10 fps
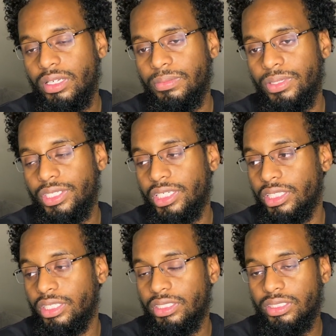But yeah,
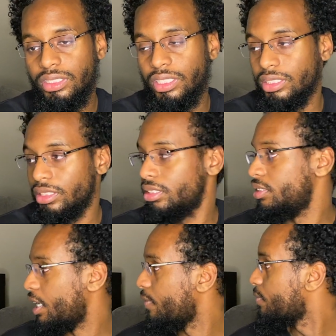this is
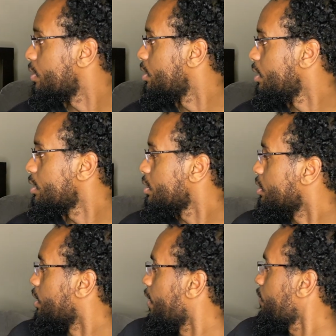definitely
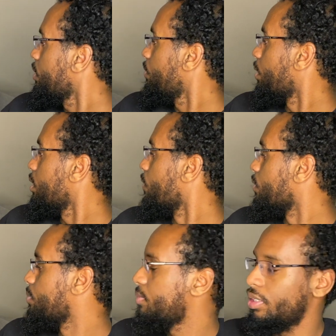one of
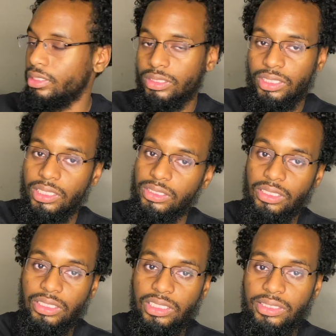them. It's
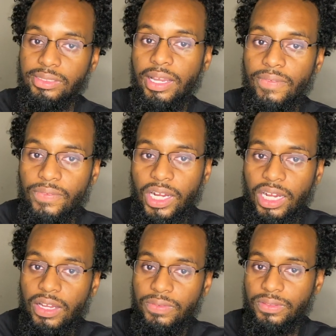at least top five,